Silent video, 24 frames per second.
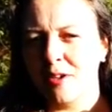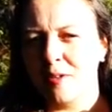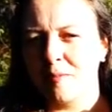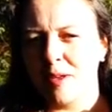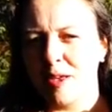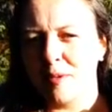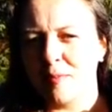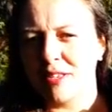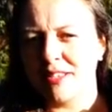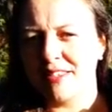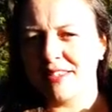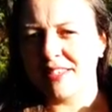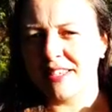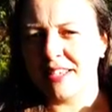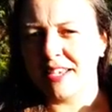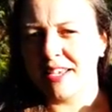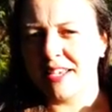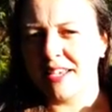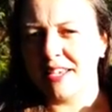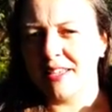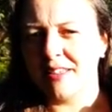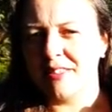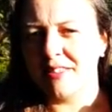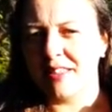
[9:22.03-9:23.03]
maybe
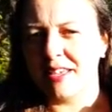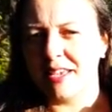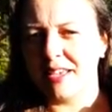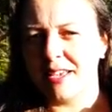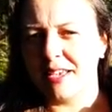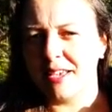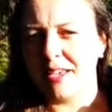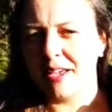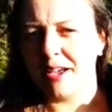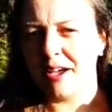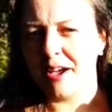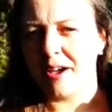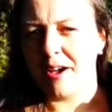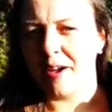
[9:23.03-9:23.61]
see the